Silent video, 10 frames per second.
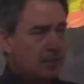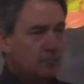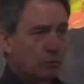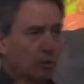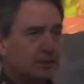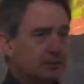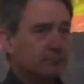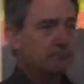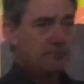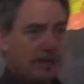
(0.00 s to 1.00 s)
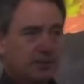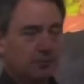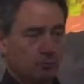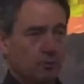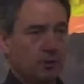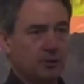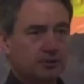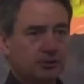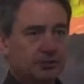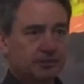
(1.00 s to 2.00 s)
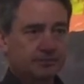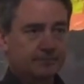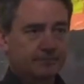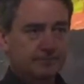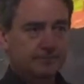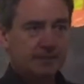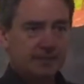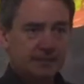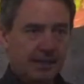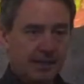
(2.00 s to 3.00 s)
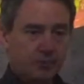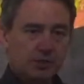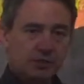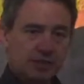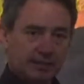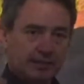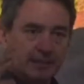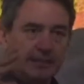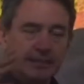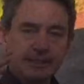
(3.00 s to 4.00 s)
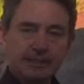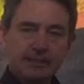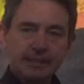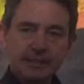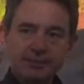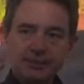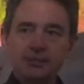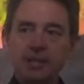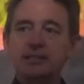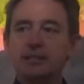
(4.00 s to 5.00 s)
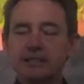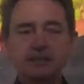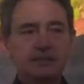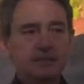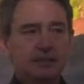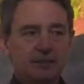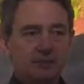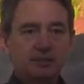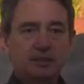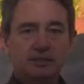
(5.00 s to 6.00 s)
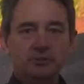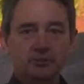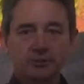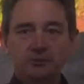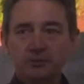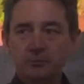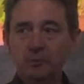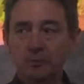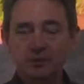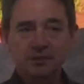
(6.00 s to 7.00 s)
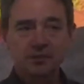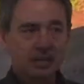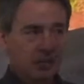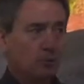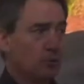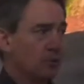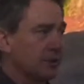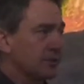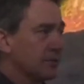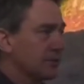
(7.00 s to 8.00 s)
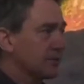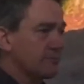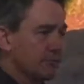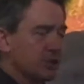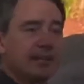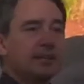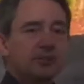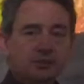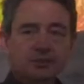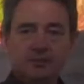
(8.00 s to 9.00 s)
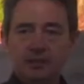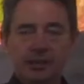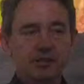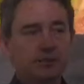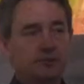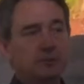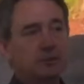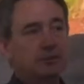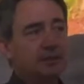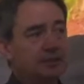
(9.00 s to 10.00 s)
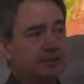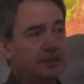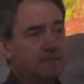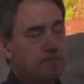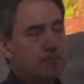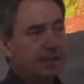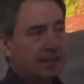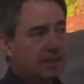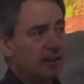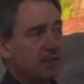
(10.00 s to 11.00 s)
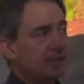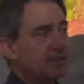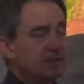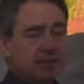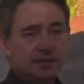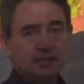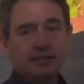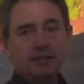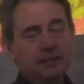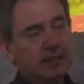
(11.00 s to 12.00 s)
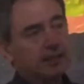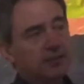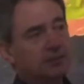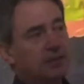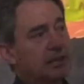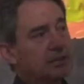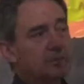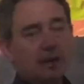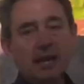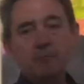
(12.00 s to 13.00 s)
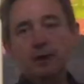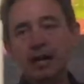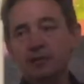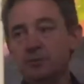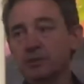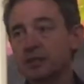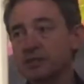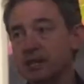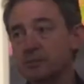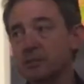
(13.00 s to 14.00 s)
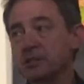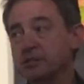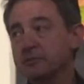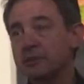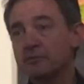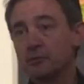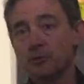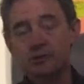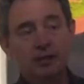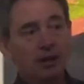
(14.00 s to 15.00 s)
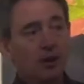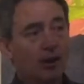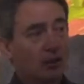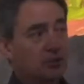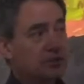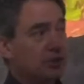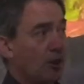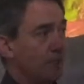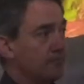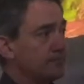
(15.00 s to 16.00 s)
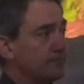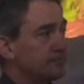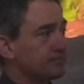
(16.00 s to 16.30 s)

But what it meant was that they were suddenly at the centre of this extraordinary war, this war that changed the nature of world history. In 1916, Australians became part of the British Expeditionary Force on the Somme,